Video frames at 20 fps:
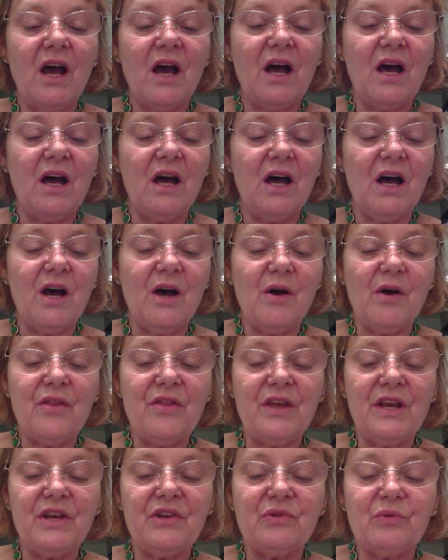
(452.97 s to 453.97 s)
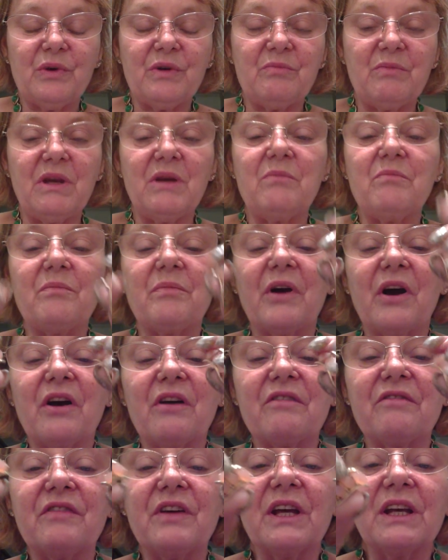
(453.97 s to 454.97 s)
Uh, these would be
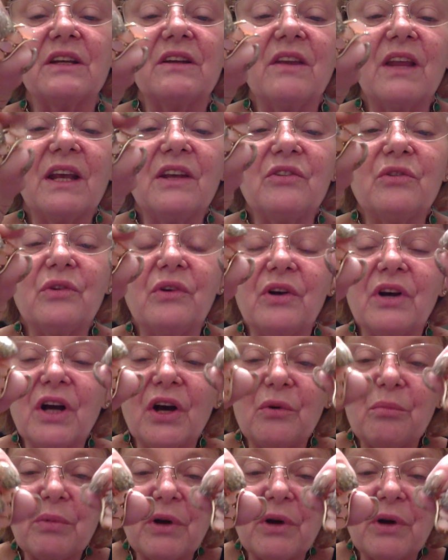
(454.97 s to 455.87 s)
perfect. These will go